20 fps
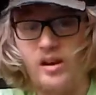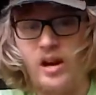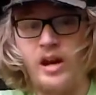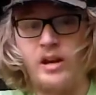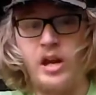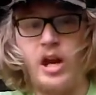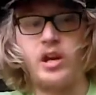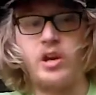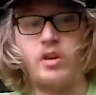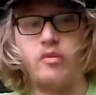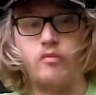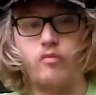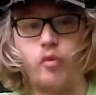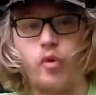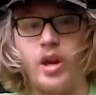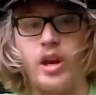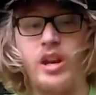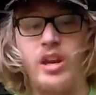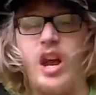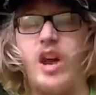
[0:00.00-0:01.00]
a
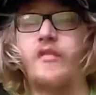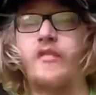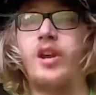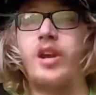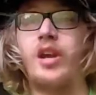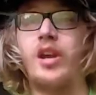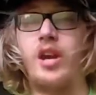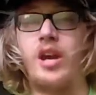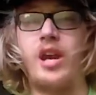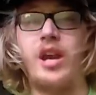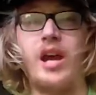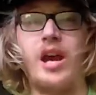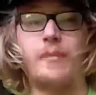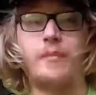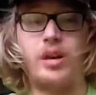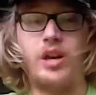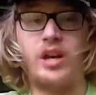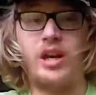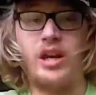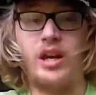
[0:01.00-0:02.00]
1947
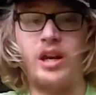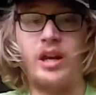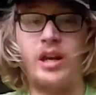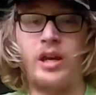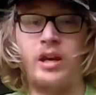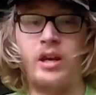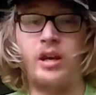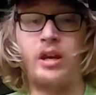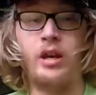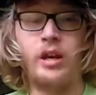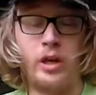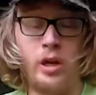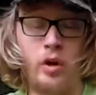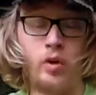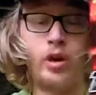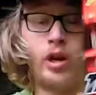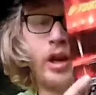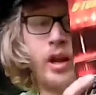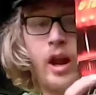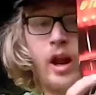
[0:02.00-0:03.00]
GMC new
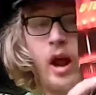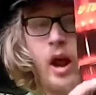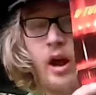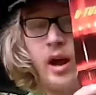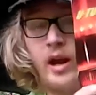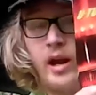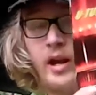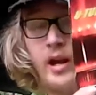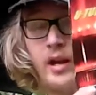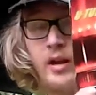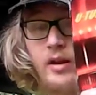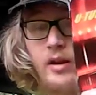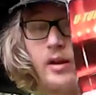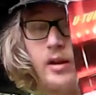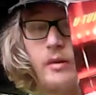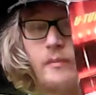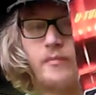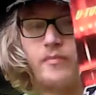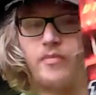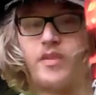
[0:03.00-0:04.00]
design
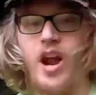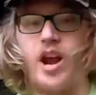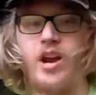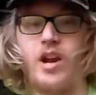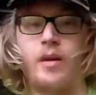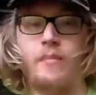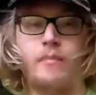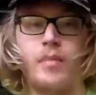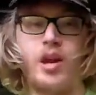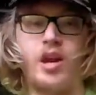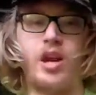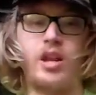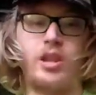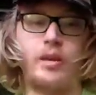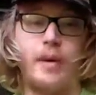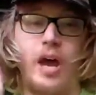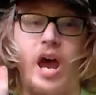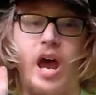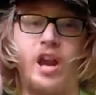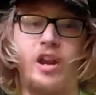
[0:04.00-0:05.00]
that is missing the
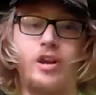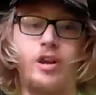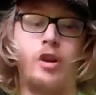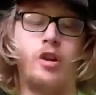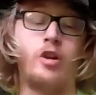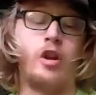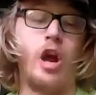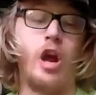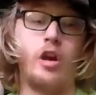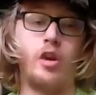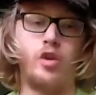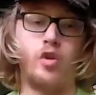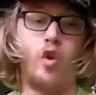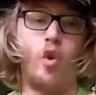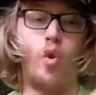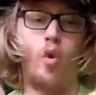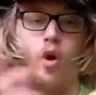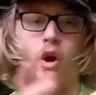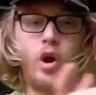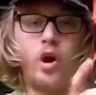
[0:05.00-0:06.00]
passenger side
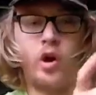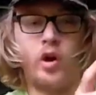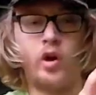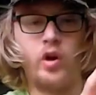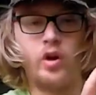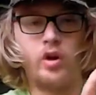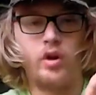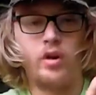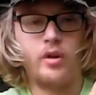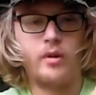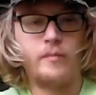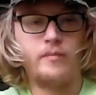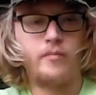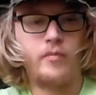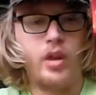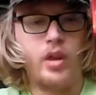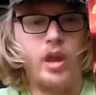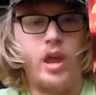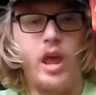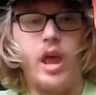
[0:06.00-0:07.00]
door,
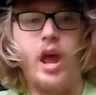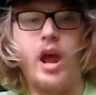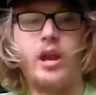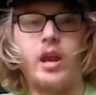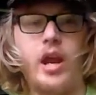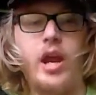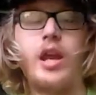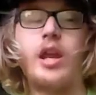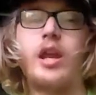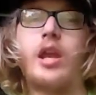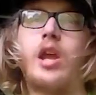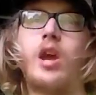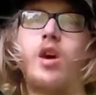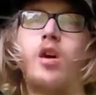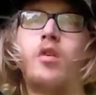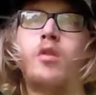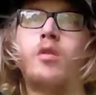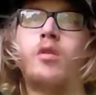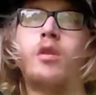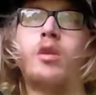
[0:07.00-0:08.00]
and it
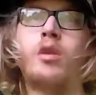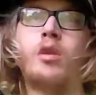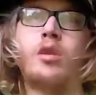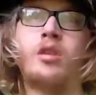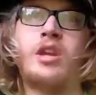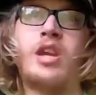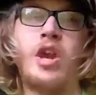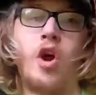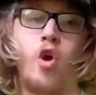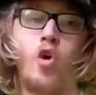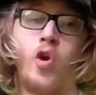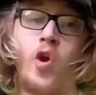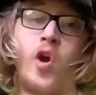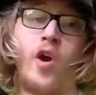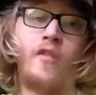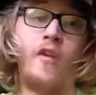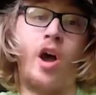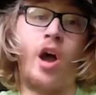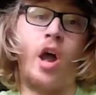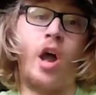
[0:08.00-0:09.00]
kills the
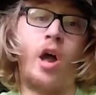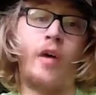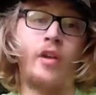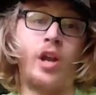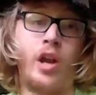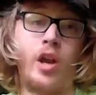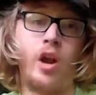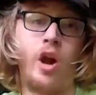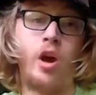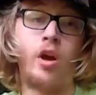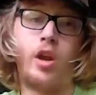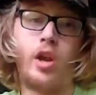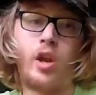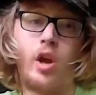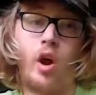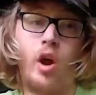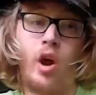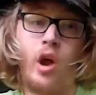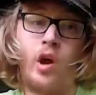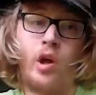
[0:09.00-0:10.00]
owner of a
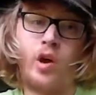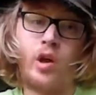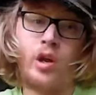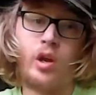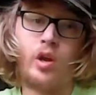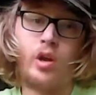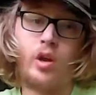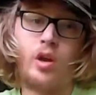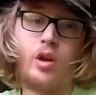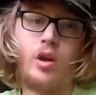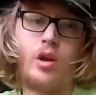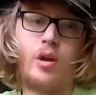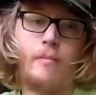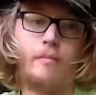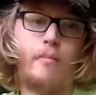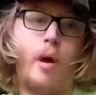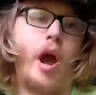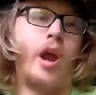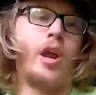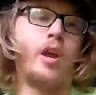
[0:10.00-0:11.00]
junkyard
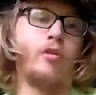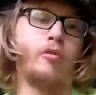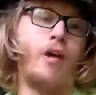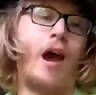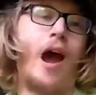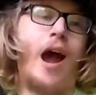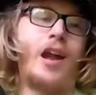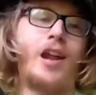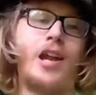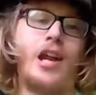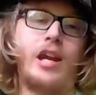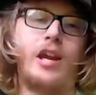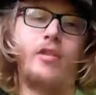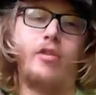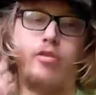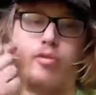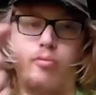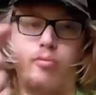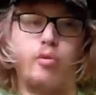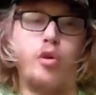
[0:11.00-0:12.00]
by crashing
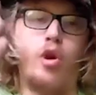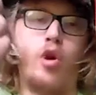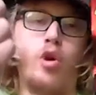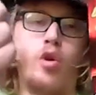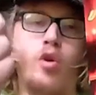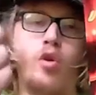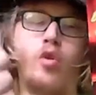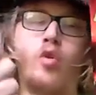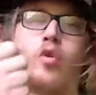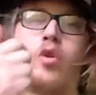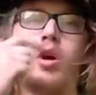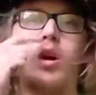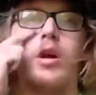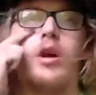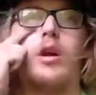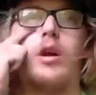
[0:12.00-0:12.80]
through